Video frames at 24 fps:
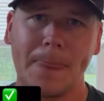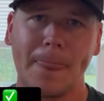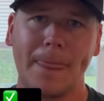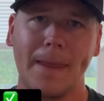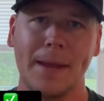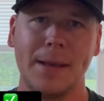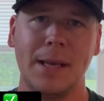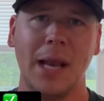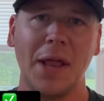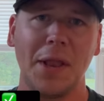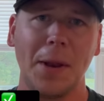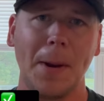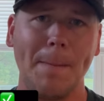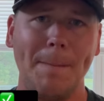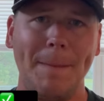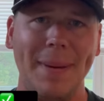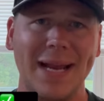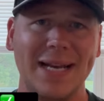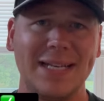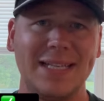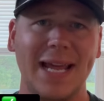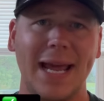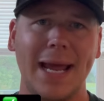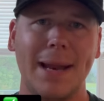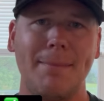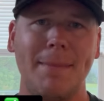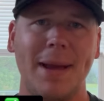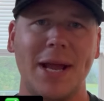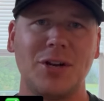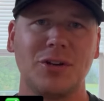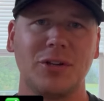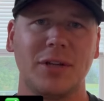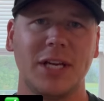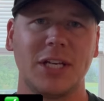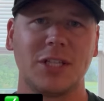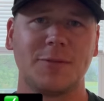Another big day,
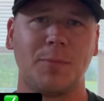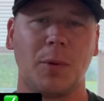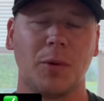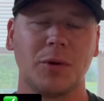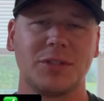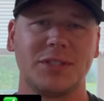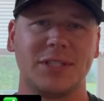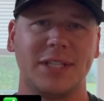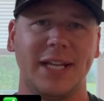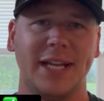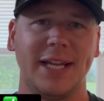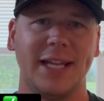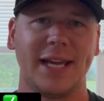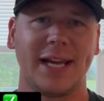Major League Sports today.